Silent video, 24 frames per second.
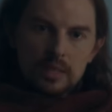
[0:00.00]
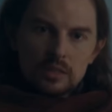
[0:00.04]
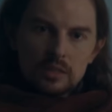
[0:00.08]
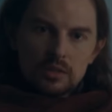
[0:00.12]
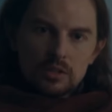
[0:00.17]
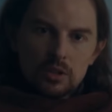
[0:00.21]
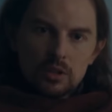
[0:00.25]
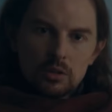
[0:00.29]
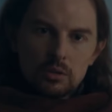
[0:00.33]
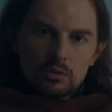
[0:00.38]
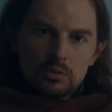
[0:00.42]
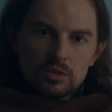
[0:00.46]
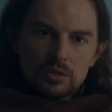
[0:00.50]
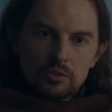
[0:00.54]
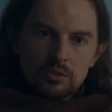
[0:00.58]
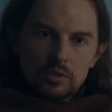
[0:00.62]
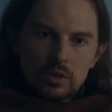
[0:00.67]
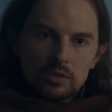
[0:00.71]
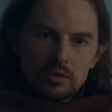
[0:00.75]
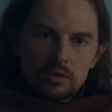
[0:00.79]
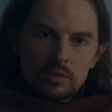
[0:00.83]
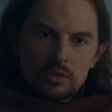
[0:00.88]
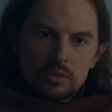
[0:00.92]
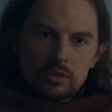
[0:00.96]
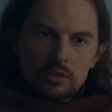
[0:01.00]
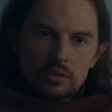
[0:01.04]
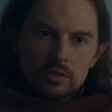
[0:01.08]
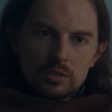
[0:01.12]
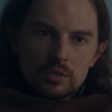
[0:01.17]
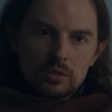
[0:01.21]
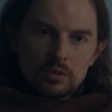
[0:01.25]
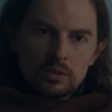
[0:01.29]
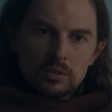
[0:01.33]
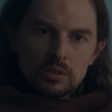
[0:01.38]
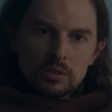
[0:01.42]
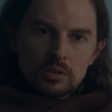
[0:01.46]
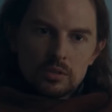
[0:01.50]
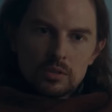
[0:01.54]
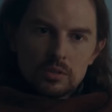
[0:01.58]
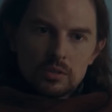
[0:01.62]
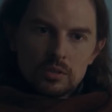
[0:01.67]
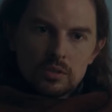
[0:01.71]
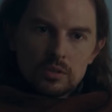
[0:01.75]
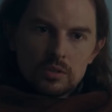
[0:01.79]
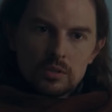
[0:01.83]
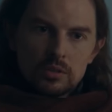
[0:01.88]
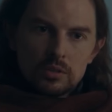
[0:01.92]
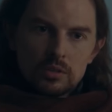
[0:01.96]
with Sir Willem Blackwood.
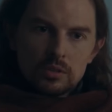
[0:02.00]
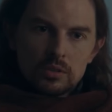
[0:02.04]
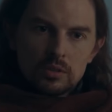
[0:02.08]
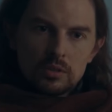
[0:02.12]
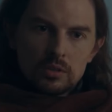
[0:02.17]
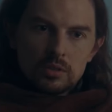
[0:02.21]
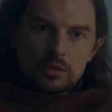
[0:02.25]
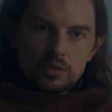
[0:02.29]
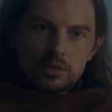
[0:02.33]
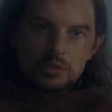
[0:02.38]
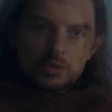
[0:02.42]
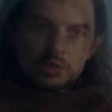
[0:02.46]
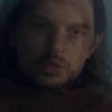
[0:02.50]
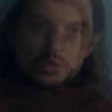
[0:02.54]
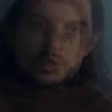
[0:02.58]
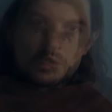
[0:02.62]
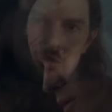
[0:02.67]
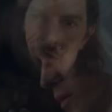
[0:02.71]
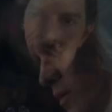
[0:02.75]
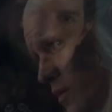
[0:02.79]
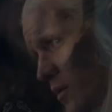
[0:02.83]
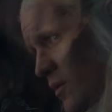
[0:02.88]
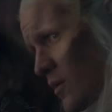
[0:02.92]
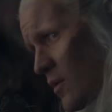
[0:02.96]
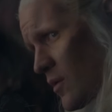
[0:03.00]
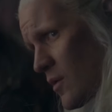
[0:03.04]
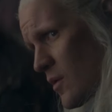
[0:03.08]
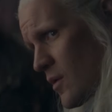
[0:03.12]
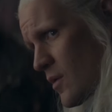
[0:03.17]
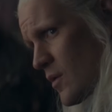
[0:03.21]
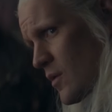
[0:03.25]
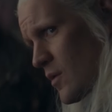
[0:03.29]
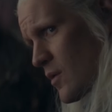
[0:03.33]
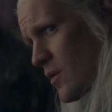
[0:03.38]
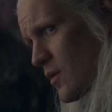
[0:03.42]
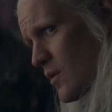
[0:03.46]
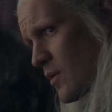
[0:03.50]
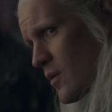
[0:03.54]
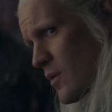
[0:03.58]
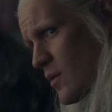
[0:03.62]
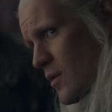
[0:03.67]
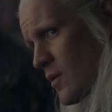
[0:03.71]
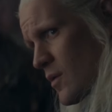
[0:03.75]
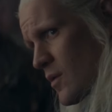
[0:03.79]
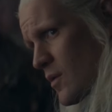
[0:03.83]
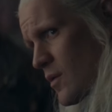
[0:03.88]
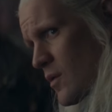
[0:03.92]
Daemon has his own little